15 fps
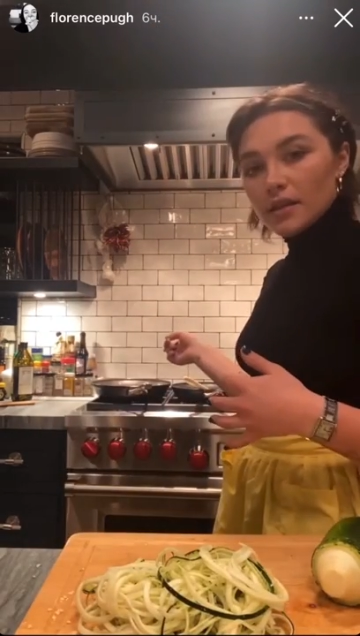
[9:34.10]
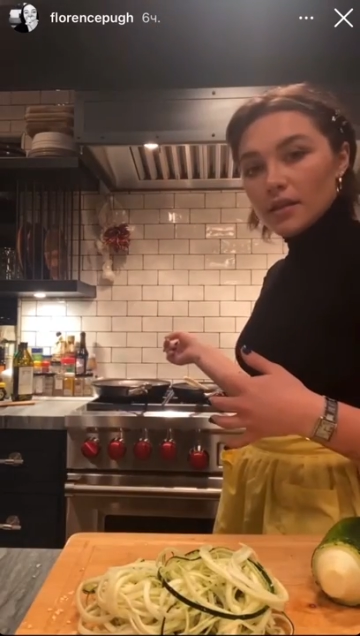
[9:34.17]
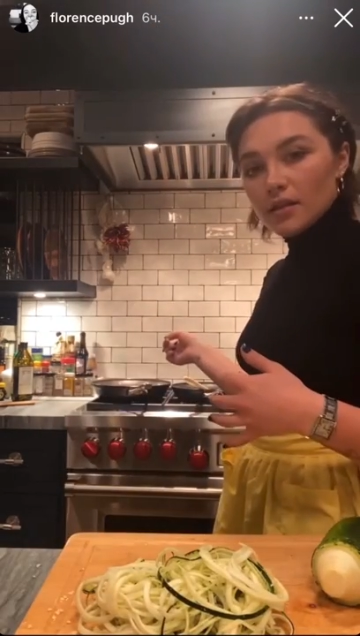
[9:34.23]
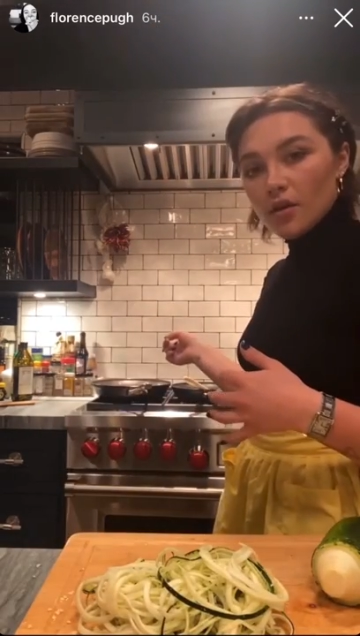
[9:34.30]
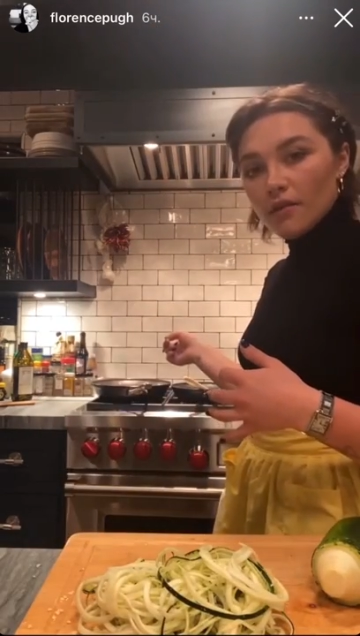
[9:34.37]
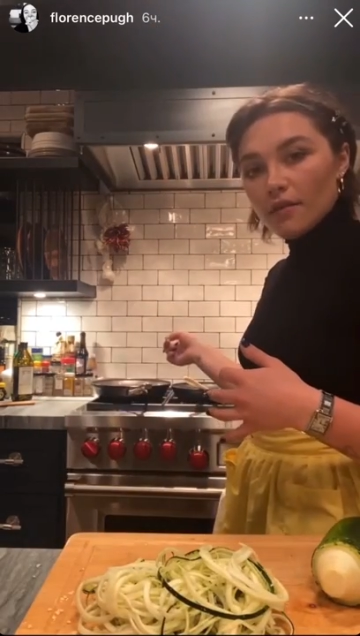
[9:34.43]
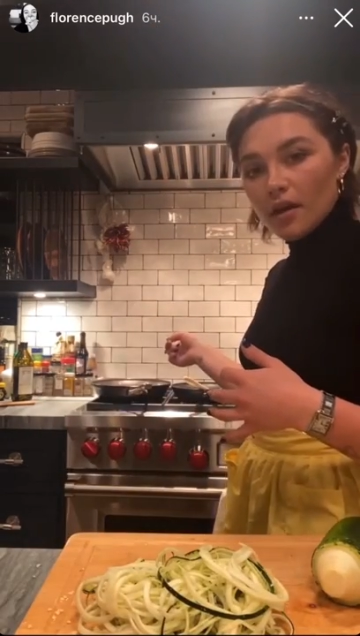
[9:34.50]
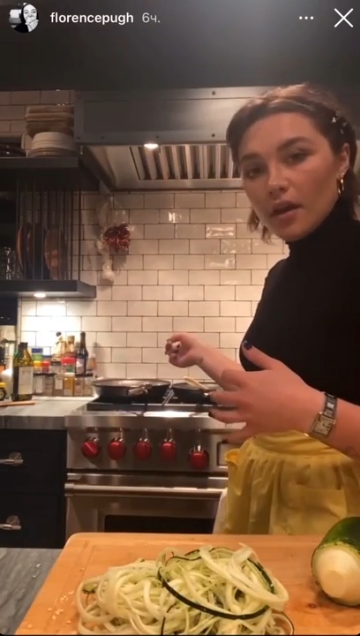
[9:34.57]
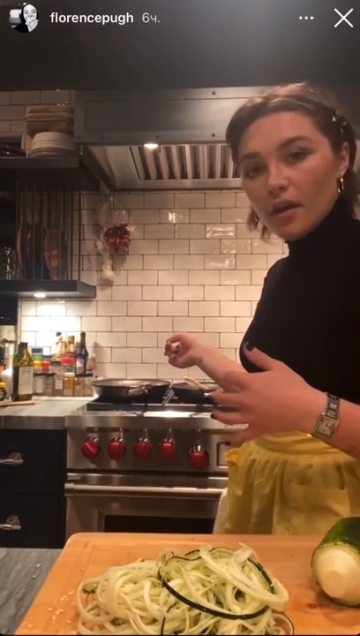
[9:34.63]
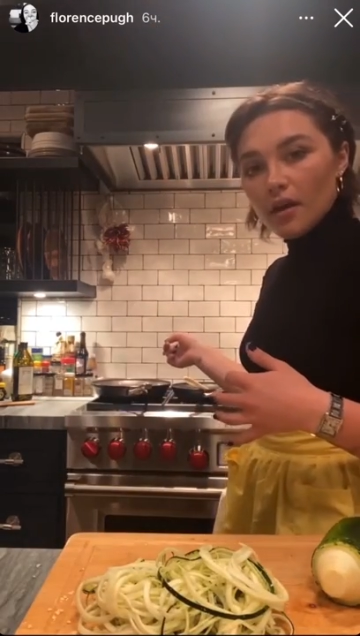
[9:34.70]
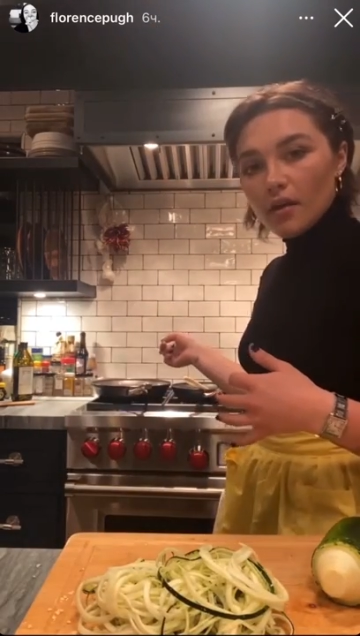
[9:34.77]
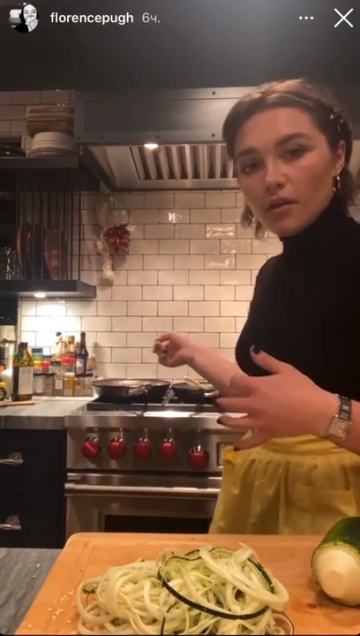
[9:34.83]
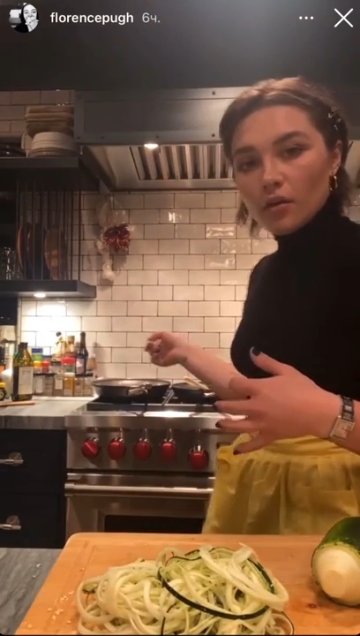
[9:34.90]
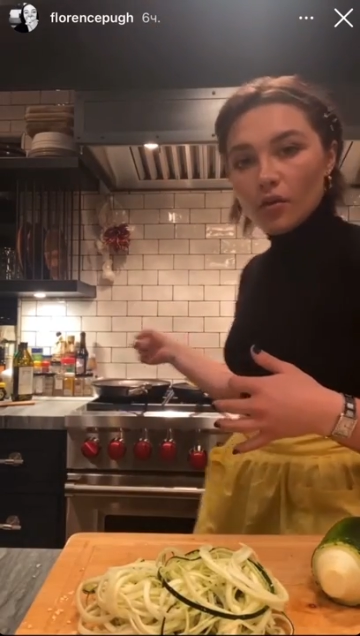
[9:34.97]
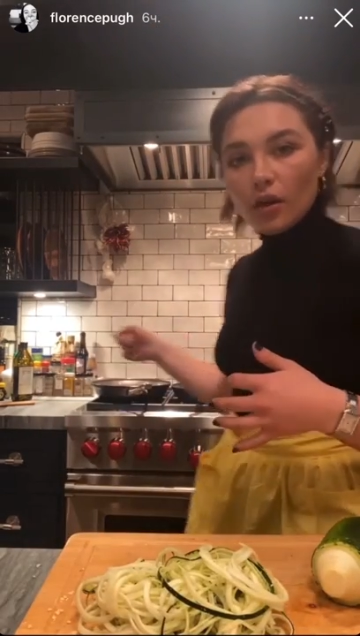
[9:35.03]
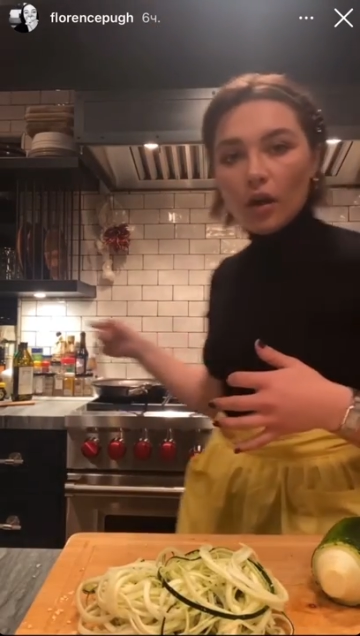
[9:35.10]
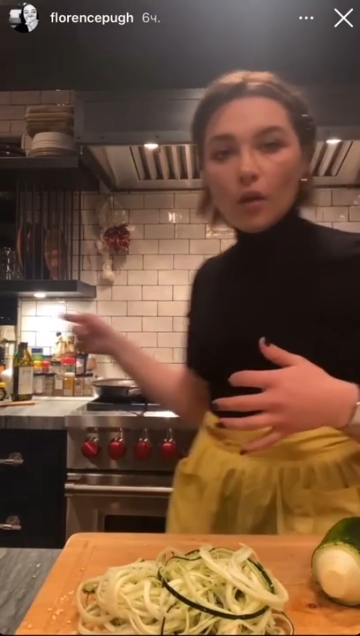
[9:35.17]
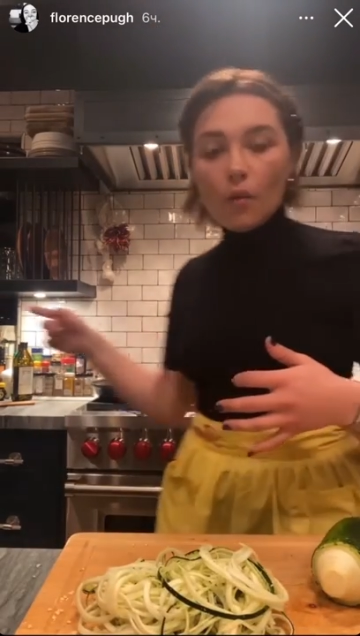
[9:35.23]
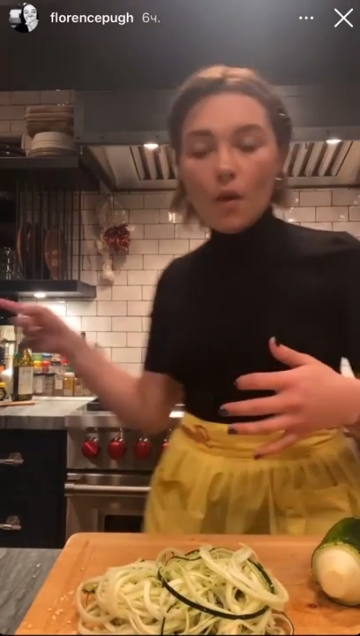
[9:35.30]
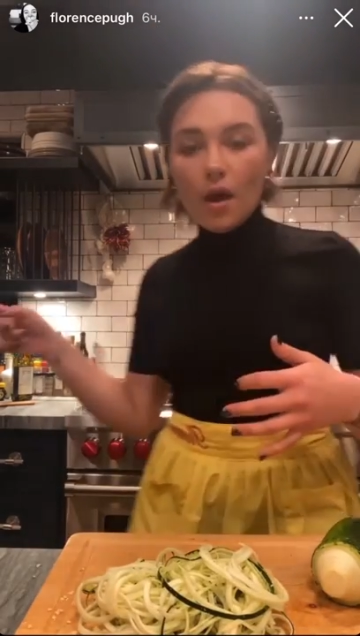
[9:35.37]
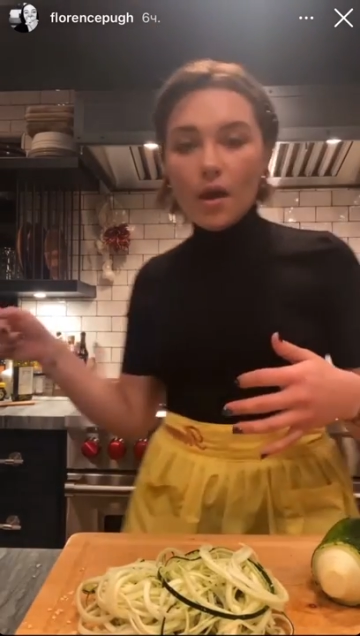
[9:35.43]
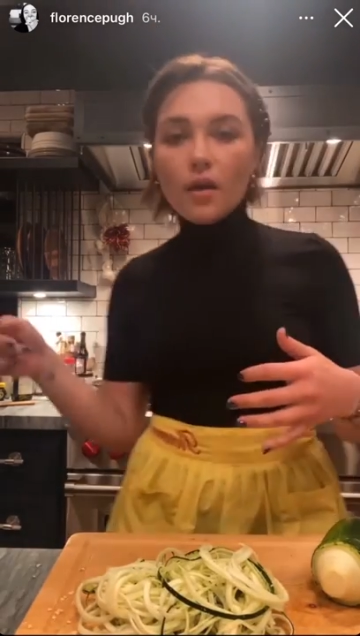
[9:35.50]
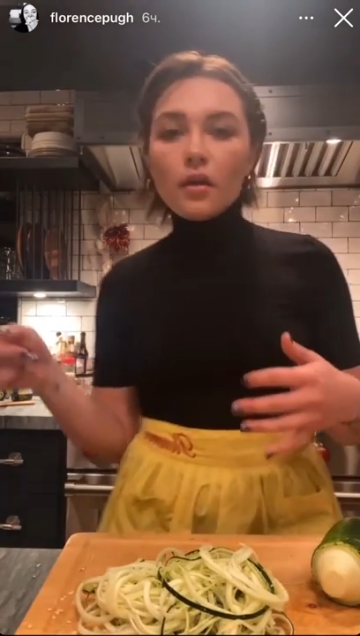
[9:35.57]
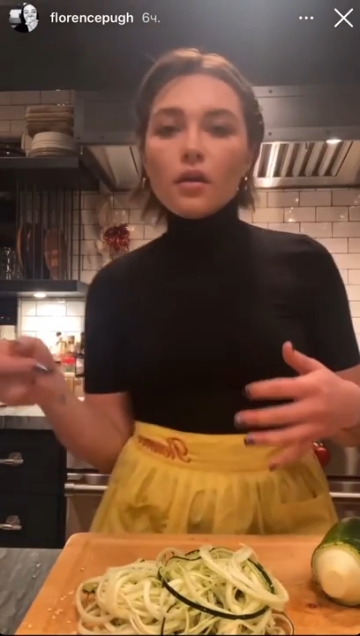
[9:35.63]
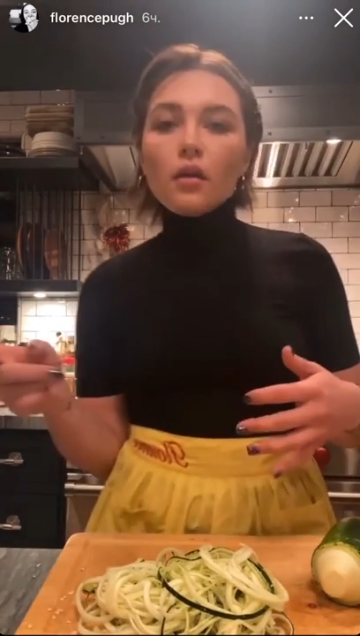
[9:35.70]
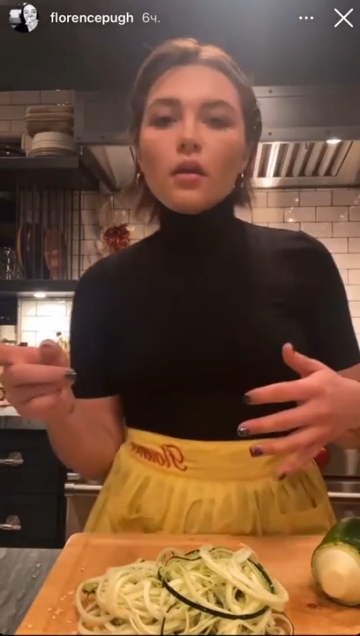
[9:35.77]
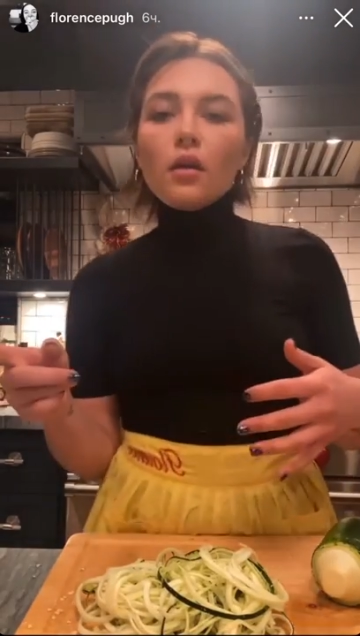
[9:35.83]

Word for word: is over here, cooking away,